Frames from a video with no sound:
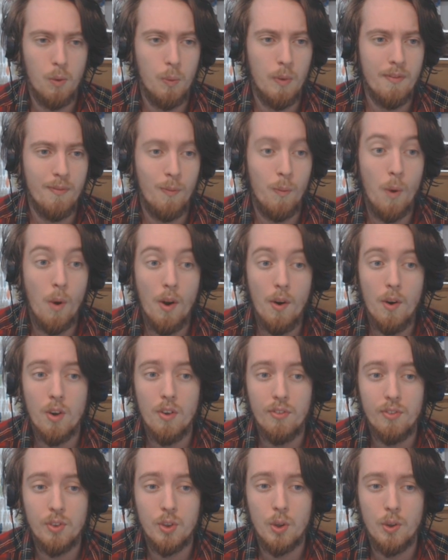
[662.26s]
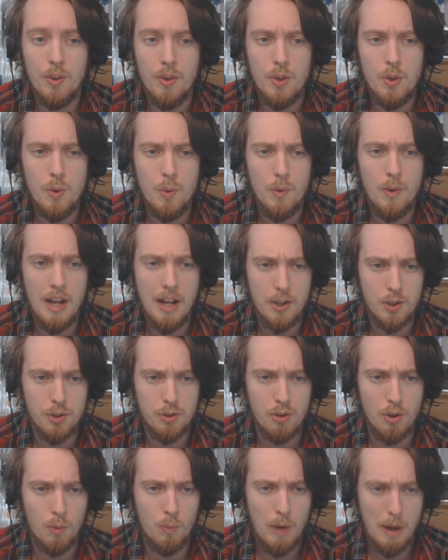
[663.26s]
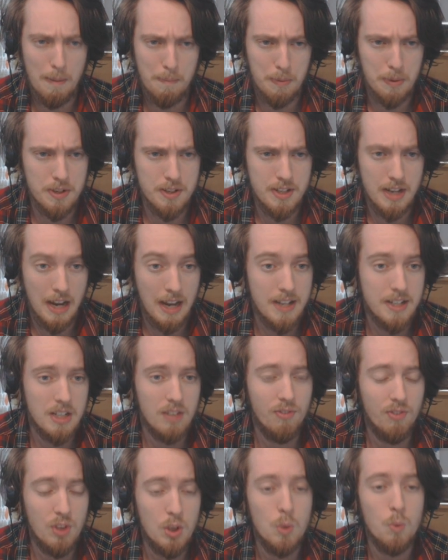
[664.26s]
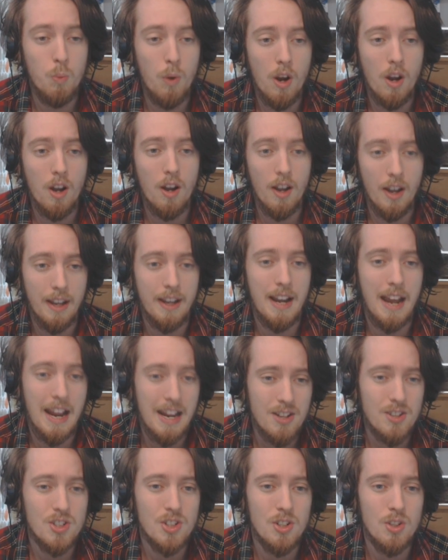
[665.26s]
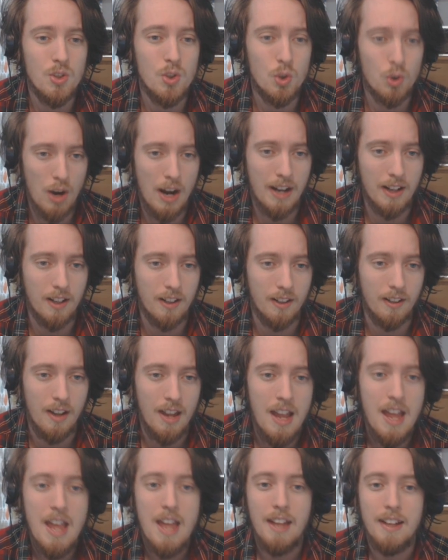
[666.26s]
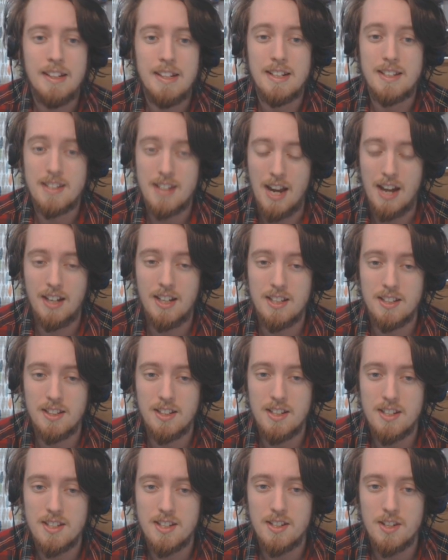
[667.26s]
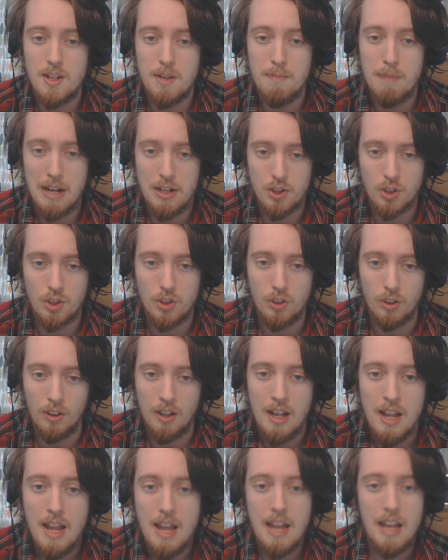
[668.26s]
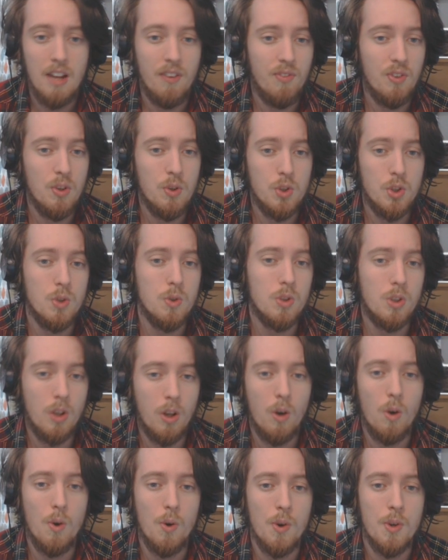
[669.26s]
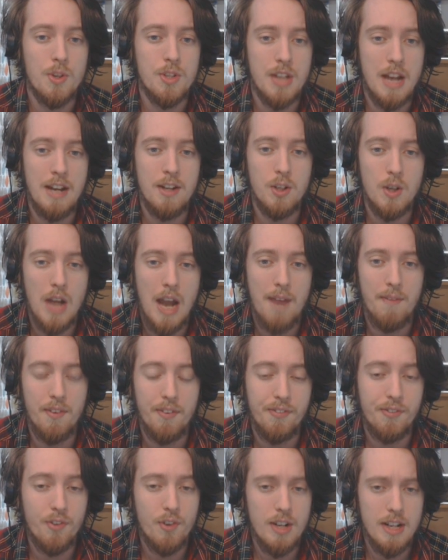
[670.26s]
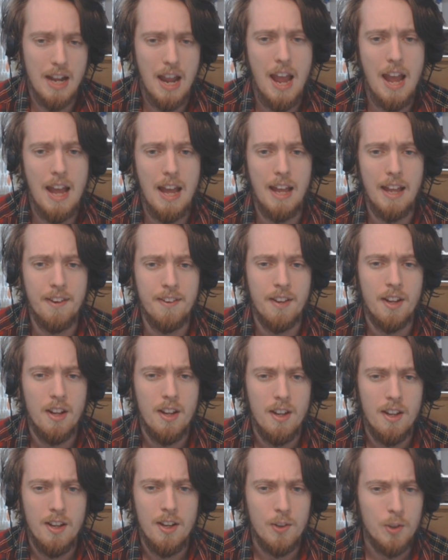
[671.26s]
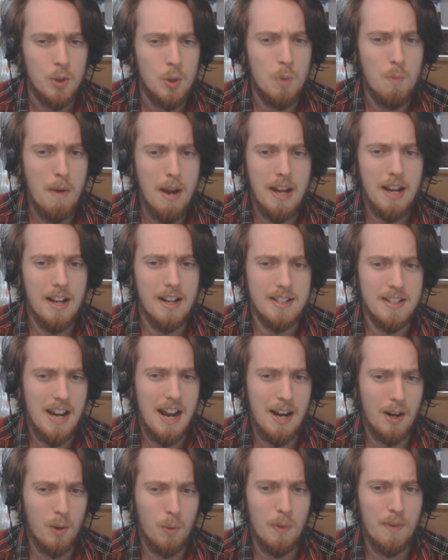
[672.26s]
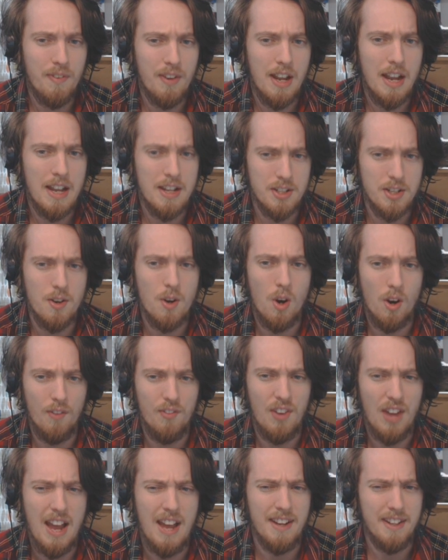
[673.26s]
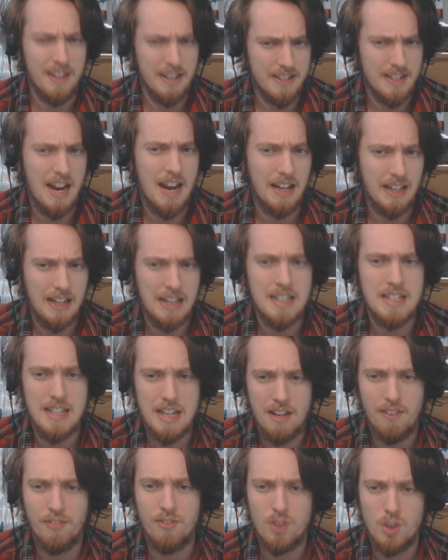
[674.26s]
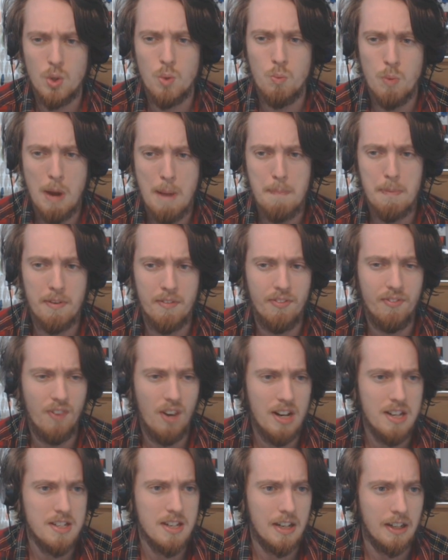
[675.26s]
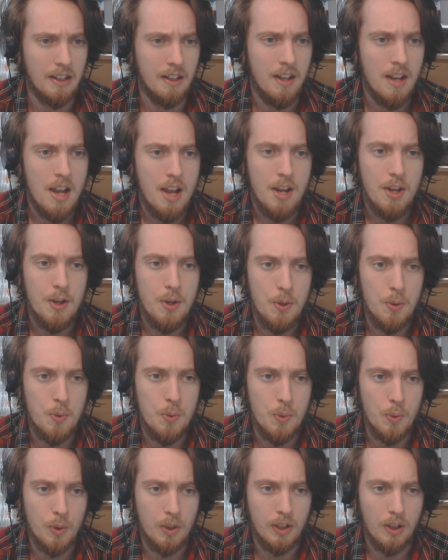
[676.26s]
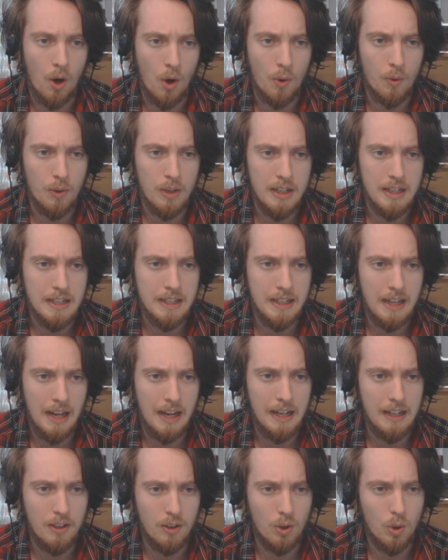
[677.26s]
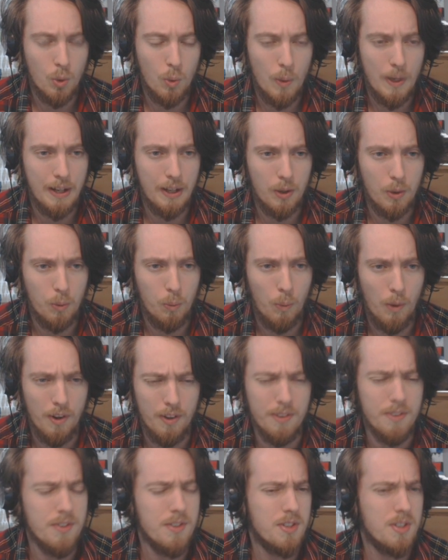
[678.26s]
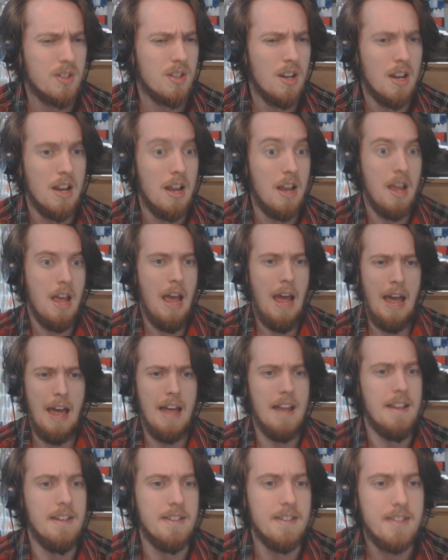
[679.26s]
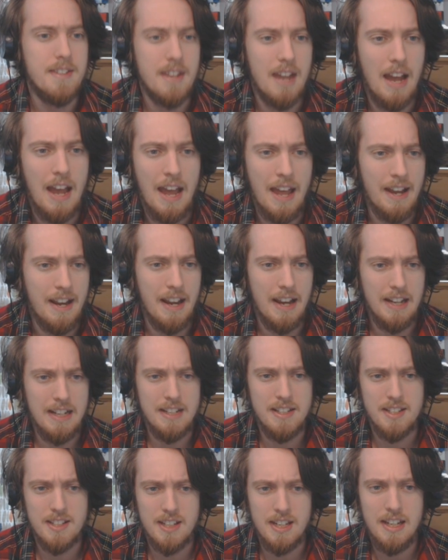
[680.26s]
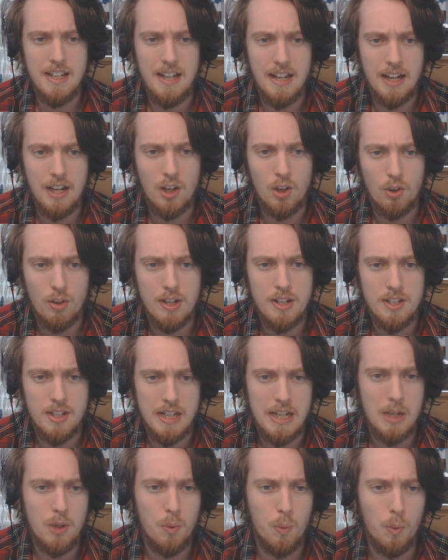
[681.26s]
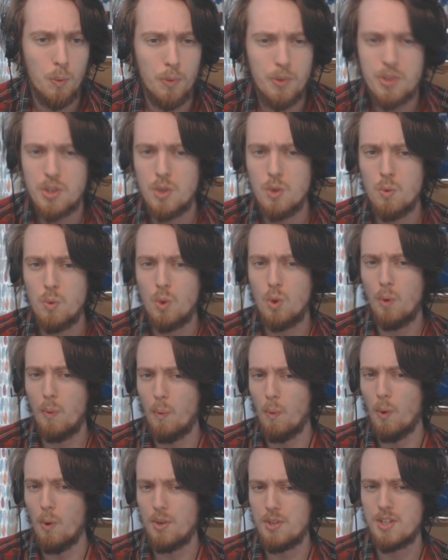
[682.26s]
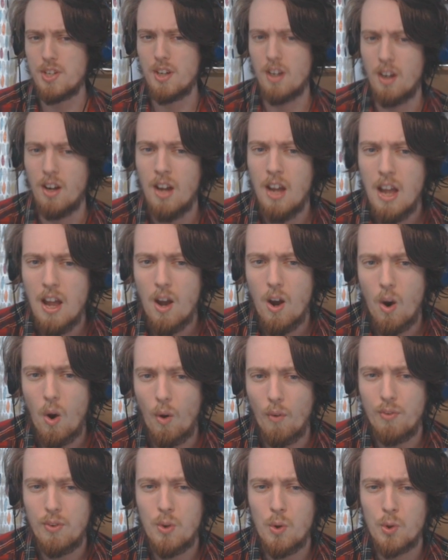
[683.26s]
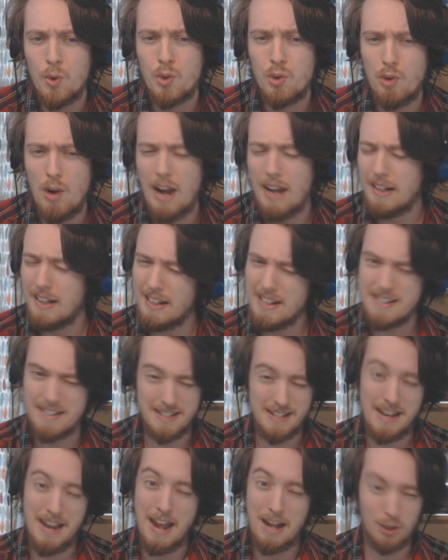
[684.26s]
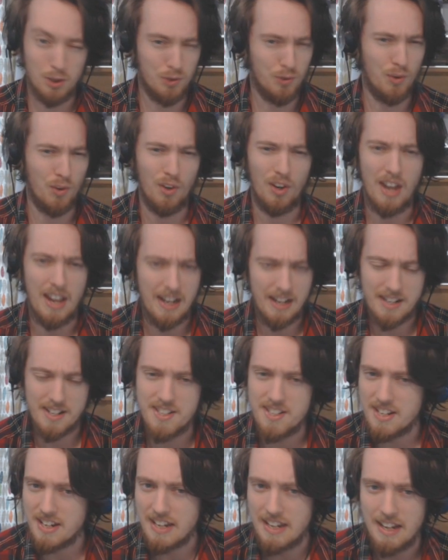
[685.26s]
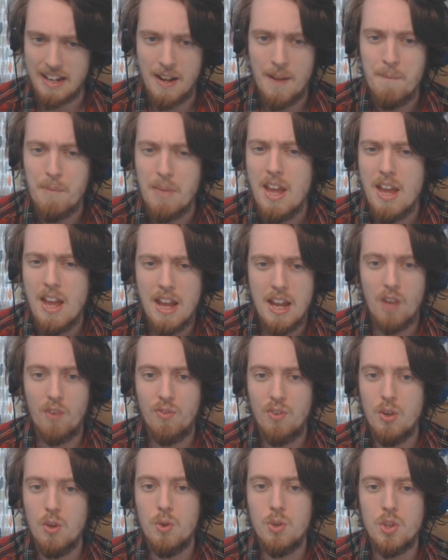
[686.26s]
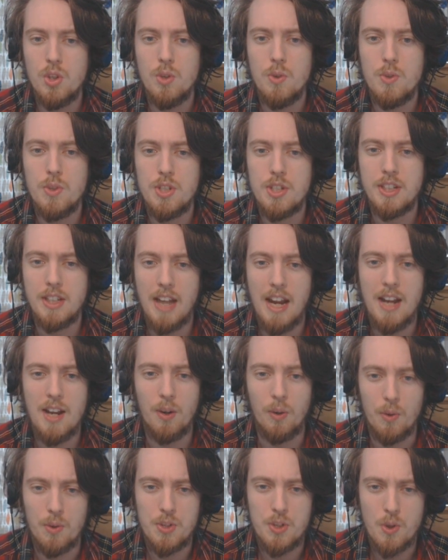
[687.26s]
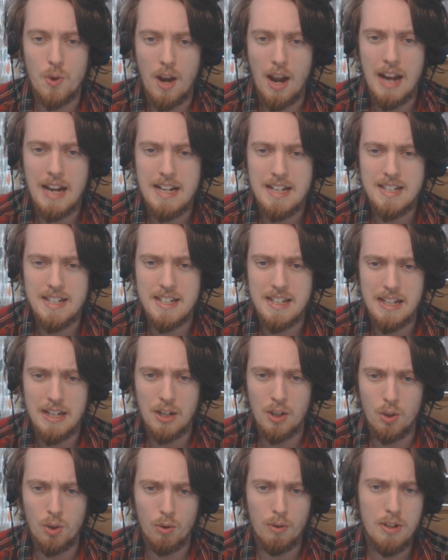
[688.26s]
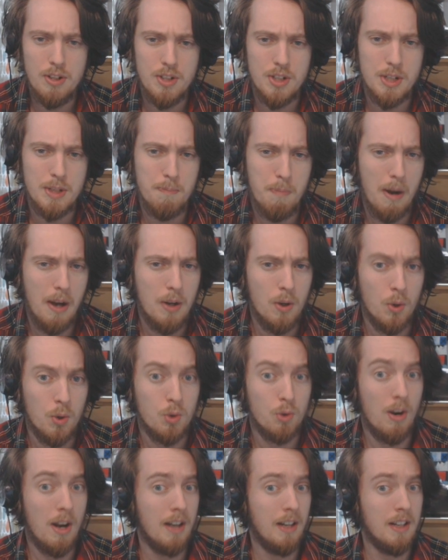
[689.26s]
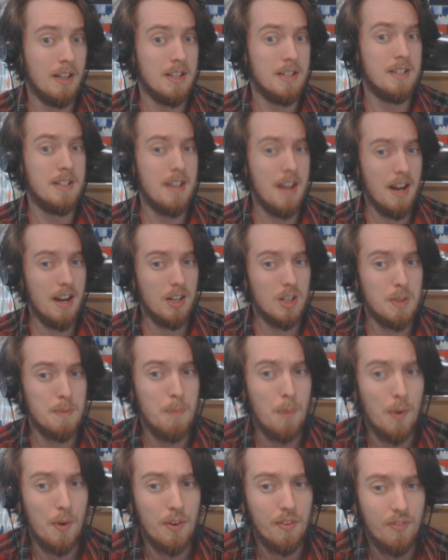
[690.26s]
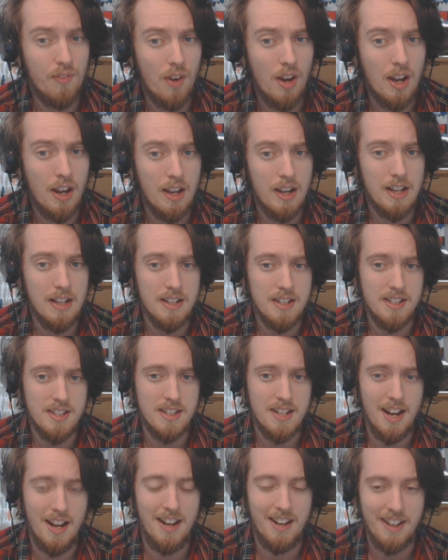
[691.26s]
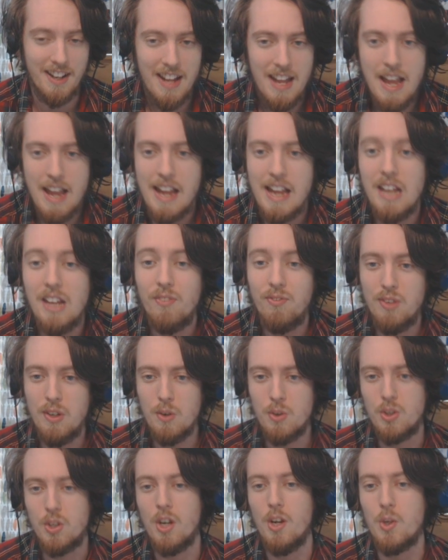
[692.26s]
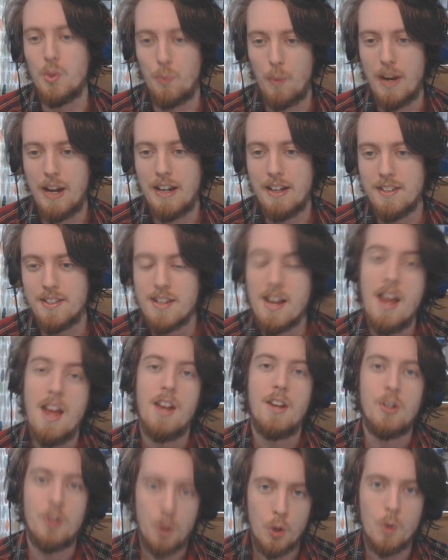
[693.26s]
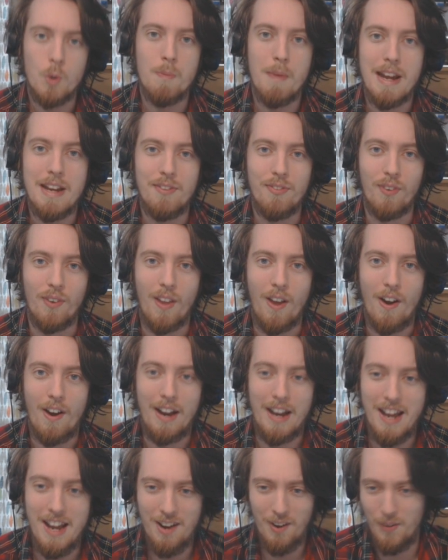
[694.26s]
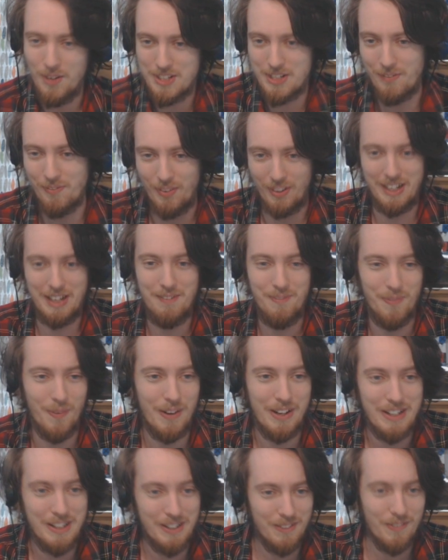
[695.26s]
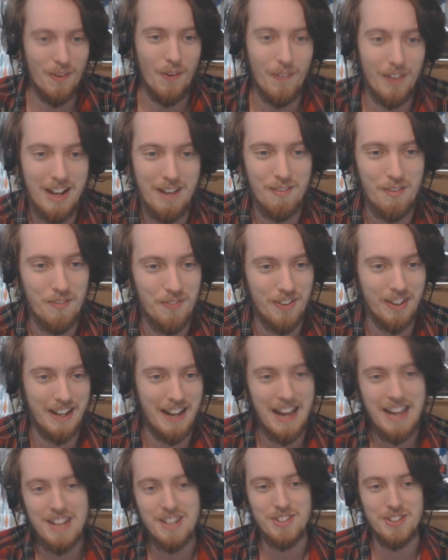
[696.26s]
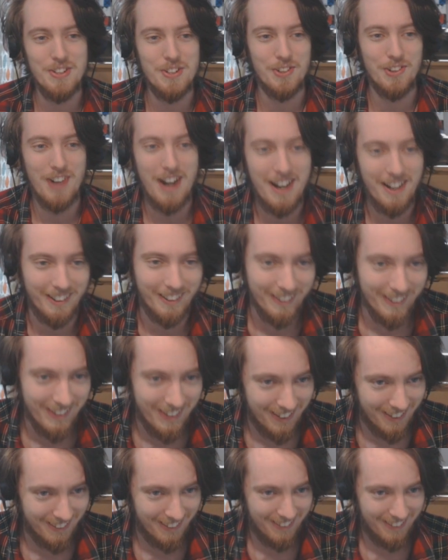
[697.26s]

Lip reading: with one of your new natural weapons as if you were an ancient dragon. The attack is considered magical. If you choose claws and you have a free hand, you may attack with it as an offhand attack as if two weapon fighting. You only gain quick once, and an AC increase equal to quarter of your dragon's natural AC. If you choose scales, your AC increases by your dragon's dex modifier instead. If you choose wings, you may fly. What's the fucking point? You already have a fucking ancient dragon.